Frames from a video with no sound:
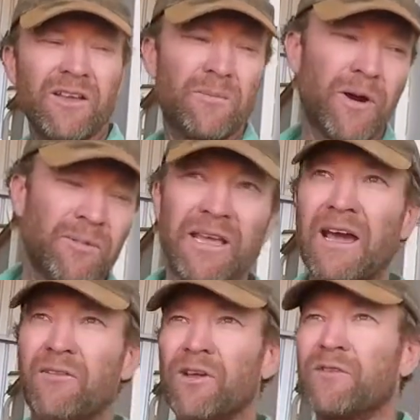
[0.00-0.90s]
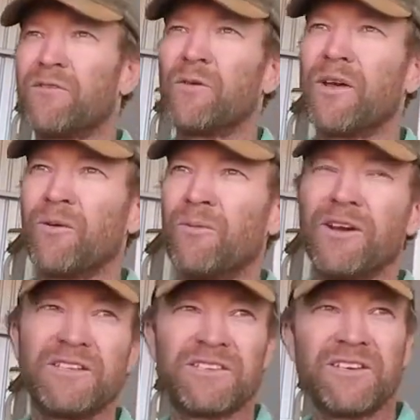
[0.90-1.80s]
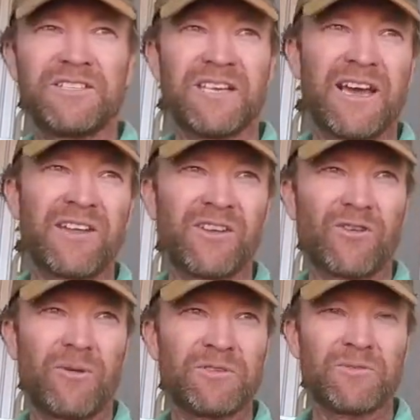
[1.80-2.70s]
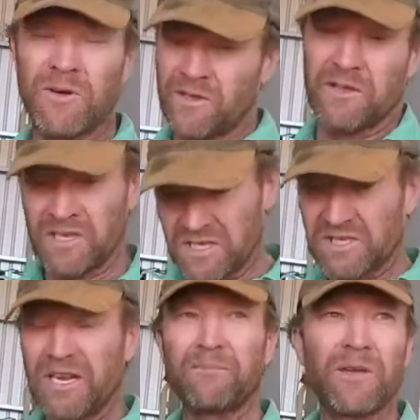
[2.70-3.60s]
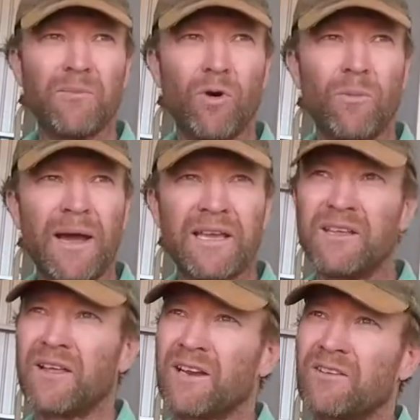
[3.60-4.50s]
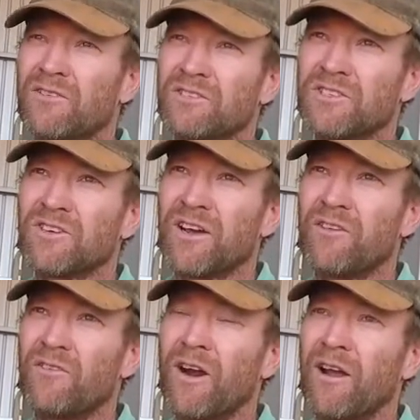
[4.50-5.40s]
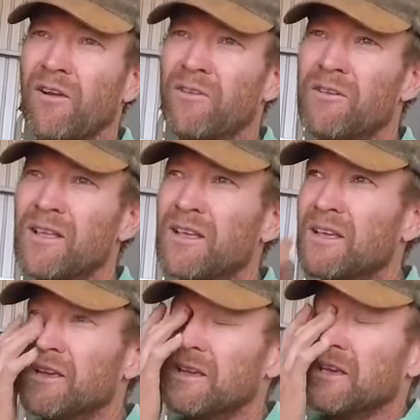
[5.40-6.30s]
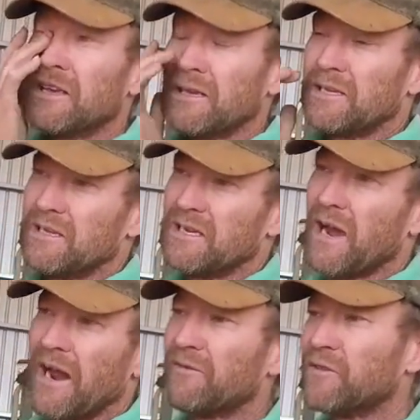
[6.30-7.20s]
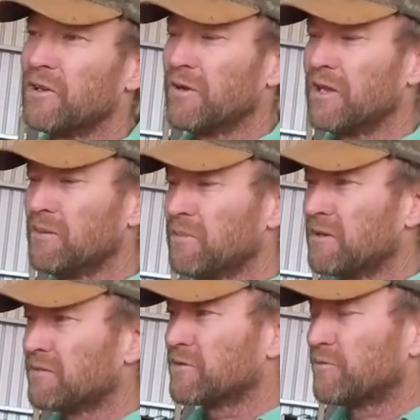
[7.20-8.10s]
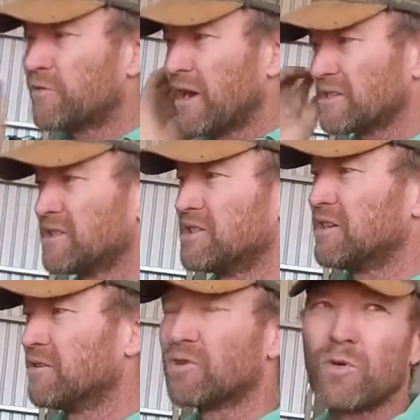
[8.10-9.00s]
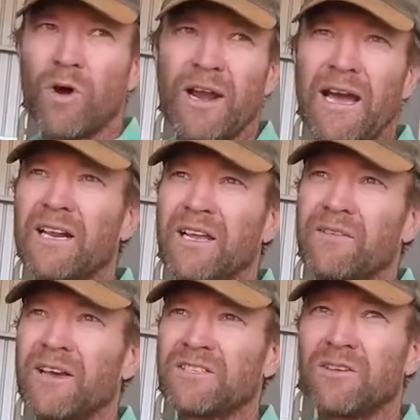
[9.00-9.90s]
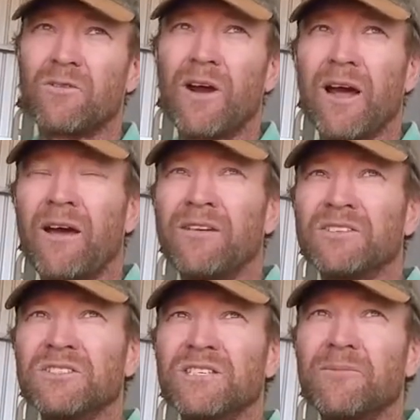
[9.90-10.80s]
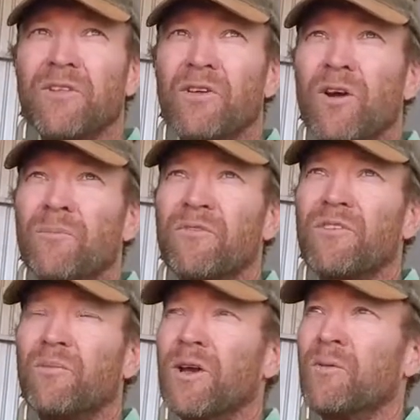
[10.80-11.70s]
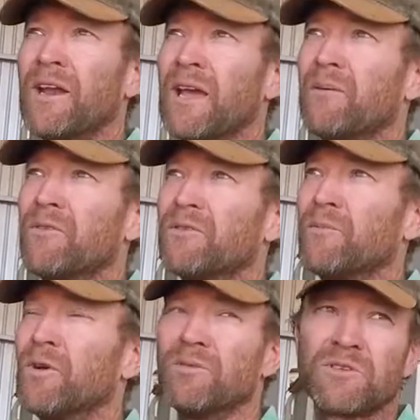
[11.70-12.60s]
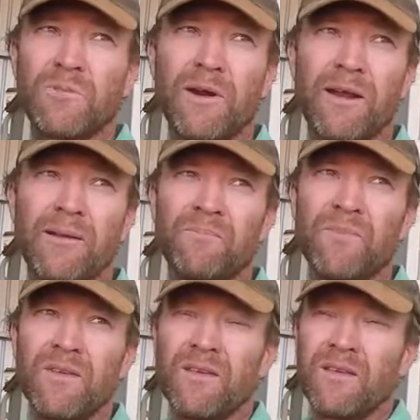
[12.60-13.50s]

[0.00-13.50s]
You're probably gathering a few other weed seeds out in the crop as well, and you're just dumping them all back in that concentrated row. You don't have to do anything, but for us this year it looked quite ugly in those little rows in some of the crops. And we went out with the boom spray.